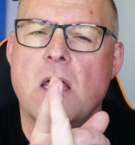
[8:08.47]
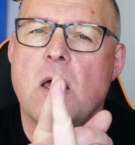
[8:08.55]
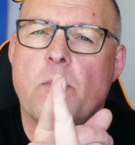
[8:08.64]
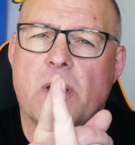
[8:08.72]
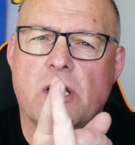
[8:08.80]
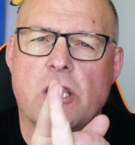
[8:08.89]

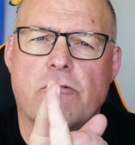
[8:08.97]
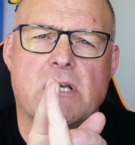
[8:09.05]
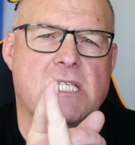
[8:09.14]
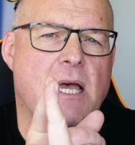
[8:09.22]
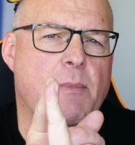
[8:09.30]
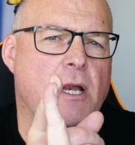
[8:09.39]
but another
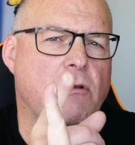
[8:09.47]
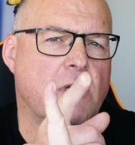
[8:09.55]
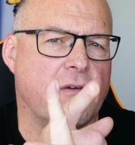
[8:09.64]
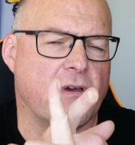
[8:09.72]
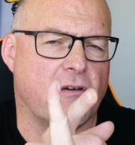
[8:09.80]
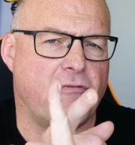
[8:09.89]
examiner could give
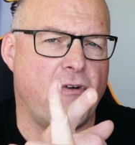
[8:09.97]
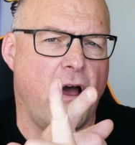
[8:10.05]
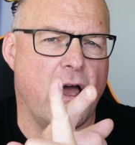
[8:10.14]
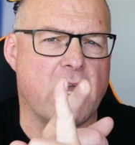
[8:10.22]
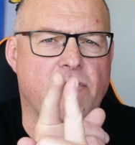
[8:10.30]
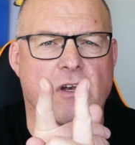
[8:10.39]
it a
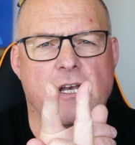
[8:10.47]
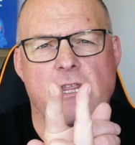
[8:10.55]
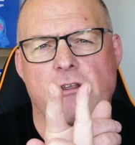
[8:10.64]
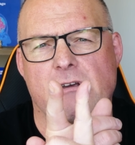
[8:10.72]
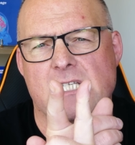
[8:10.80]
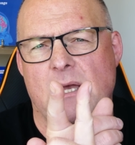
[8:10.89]
5 and another
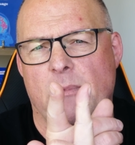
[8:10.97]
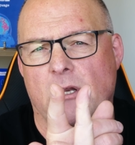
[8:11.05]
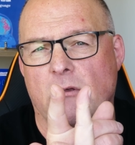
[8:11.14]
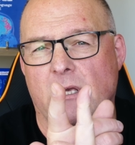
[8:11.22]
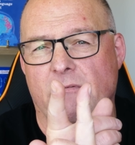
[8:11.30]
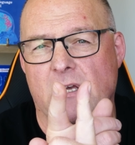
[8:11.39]
examiner
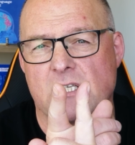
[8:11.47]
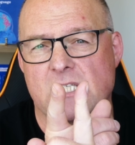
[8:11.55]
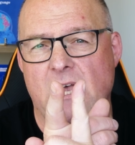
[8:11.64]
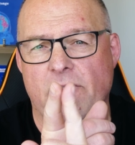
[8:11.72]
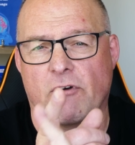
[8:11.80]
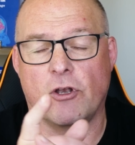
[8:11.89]
could give it a
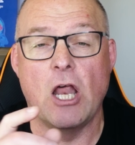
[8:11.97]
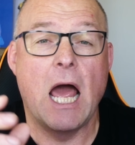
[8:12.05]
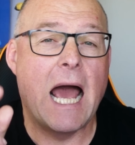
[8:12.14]
7,